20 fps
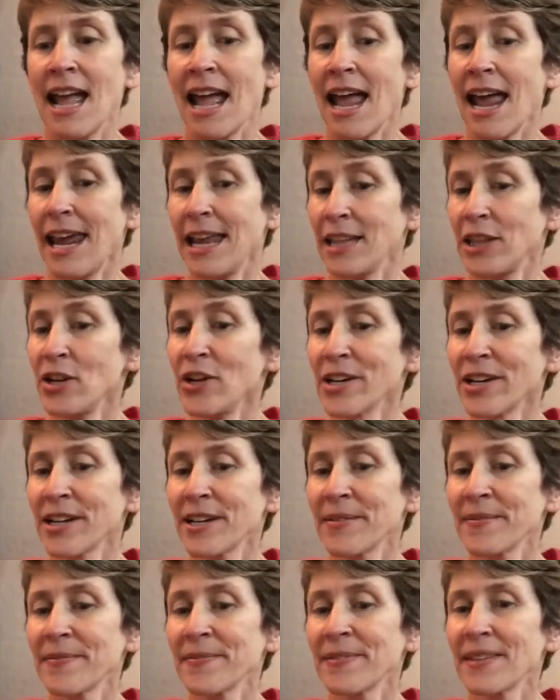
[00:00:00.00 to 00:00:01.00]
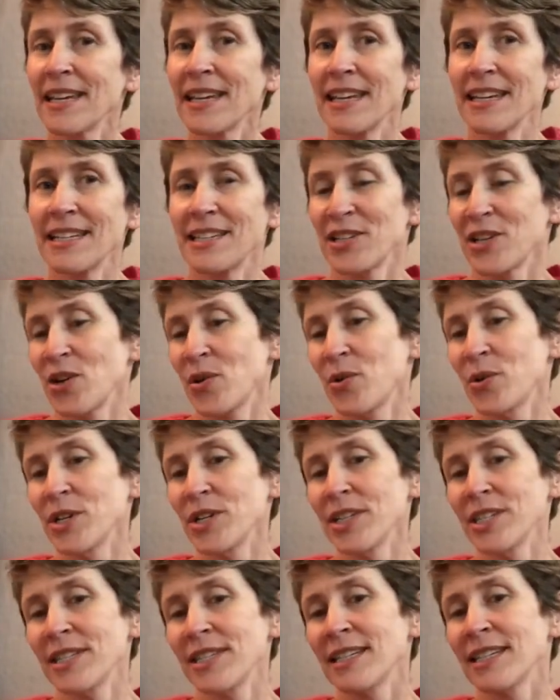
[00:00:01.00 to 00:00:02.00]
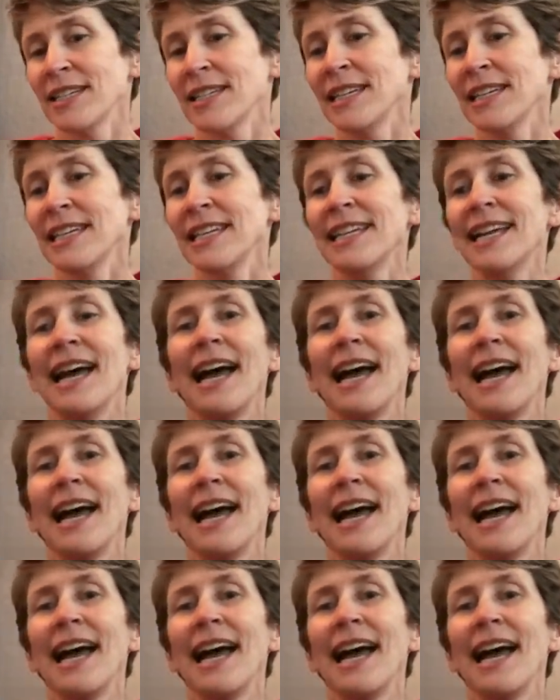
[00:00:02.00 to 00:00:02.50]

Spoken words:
Hey, look, it's a horse in a